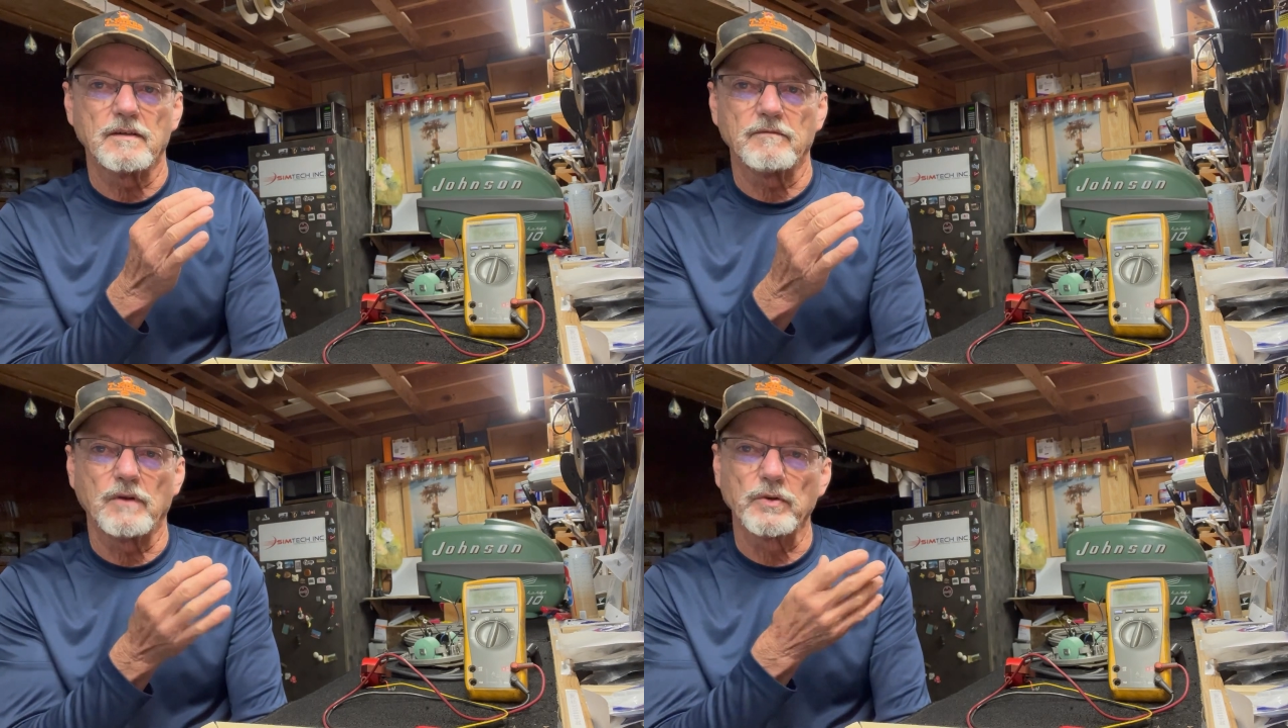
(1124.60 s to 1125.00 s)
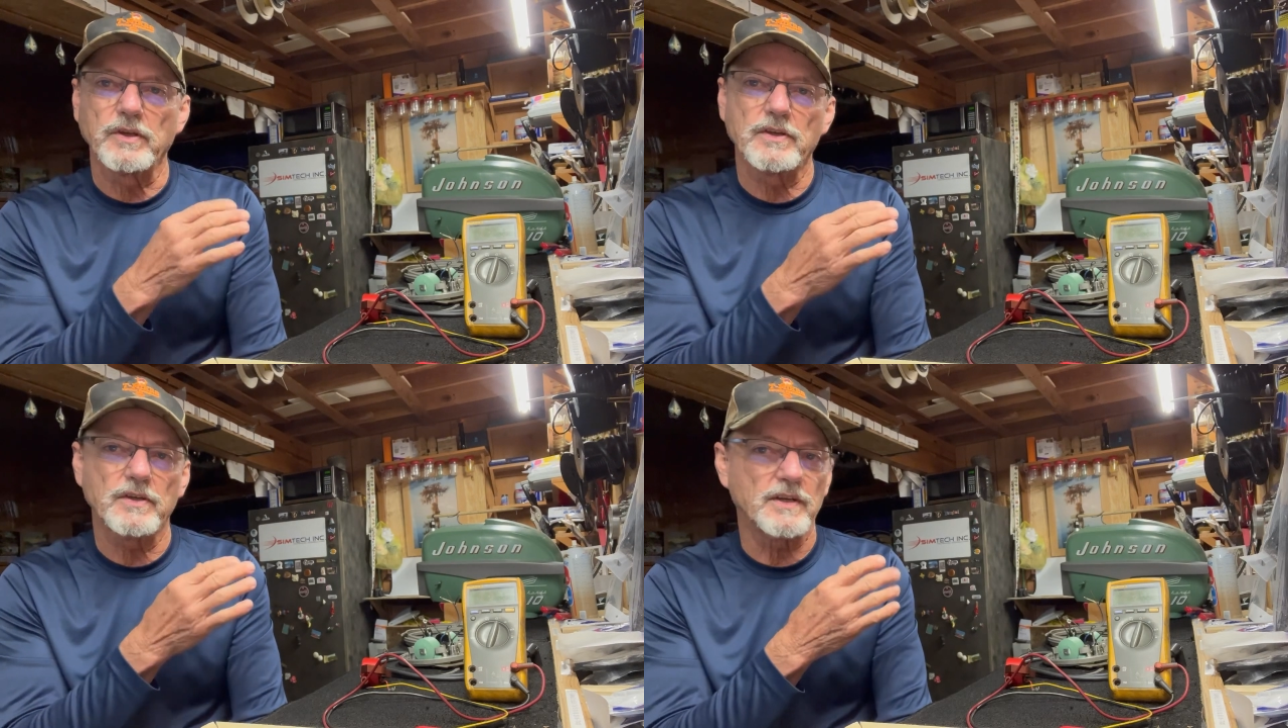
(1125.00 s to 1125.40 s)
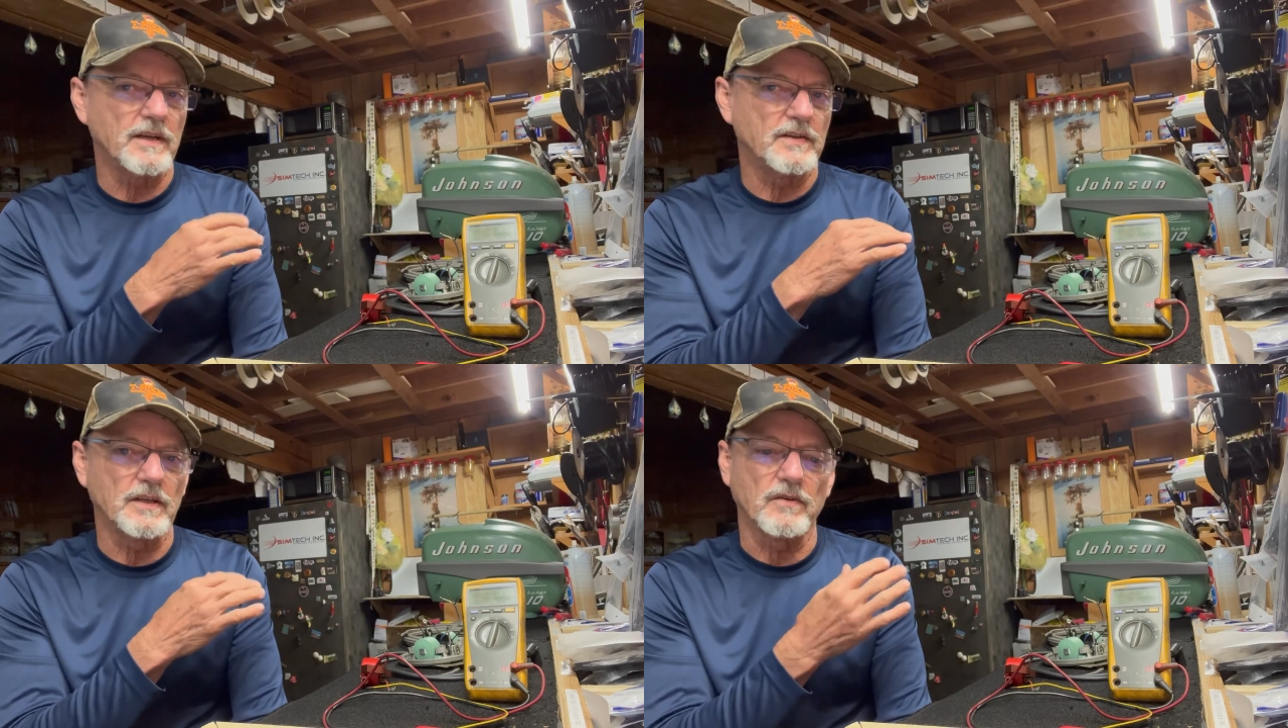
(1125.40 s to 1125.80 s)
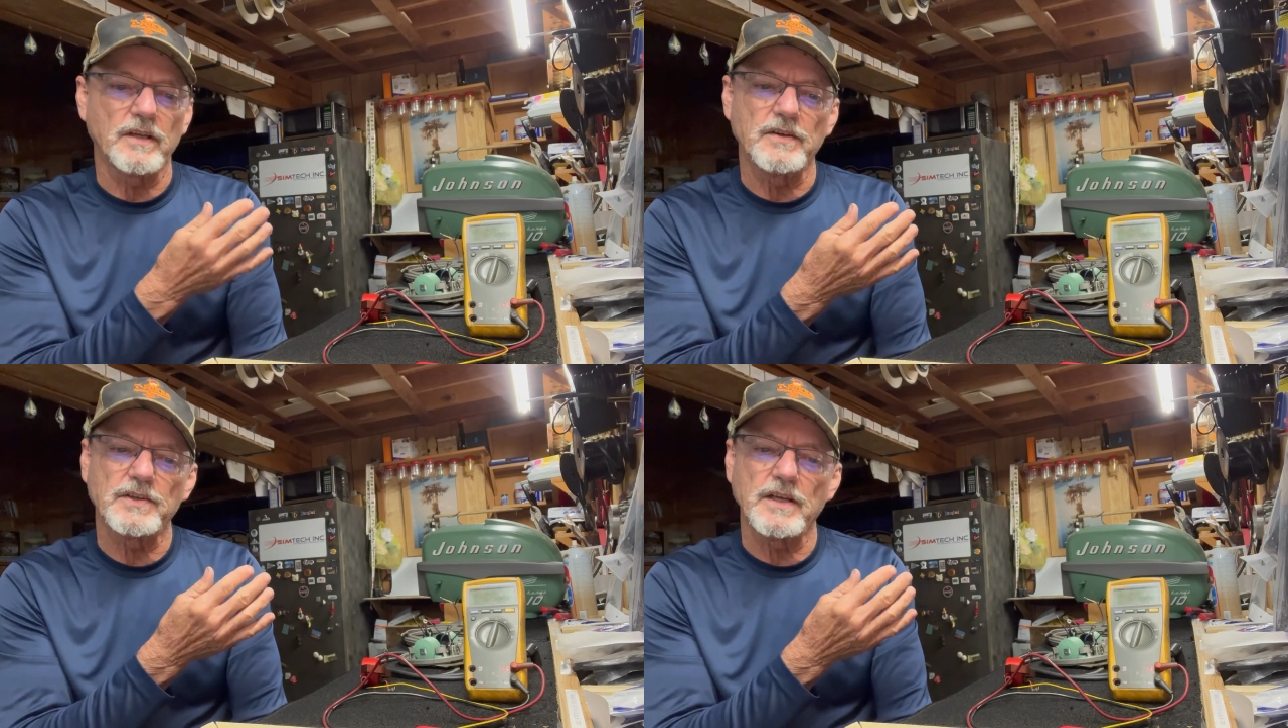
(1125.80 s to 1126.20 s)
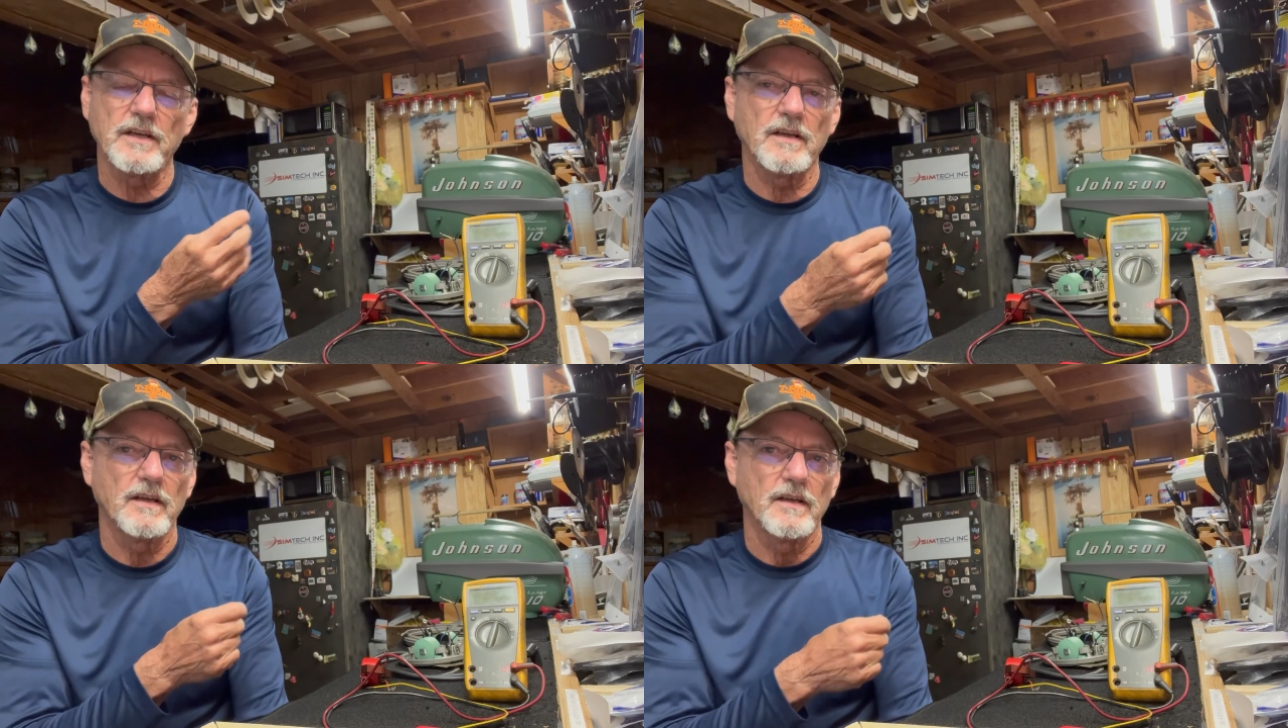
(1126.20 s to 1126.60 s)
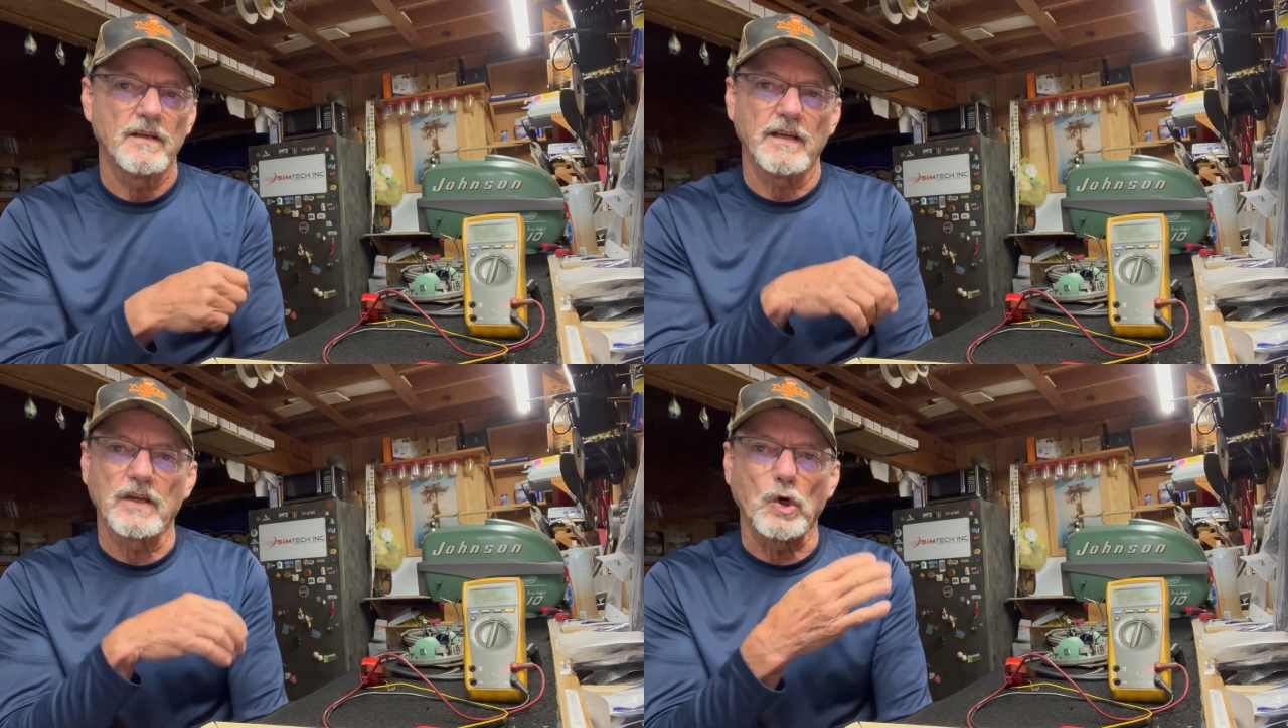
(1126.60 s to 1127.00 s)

Voltage is AC or DC, and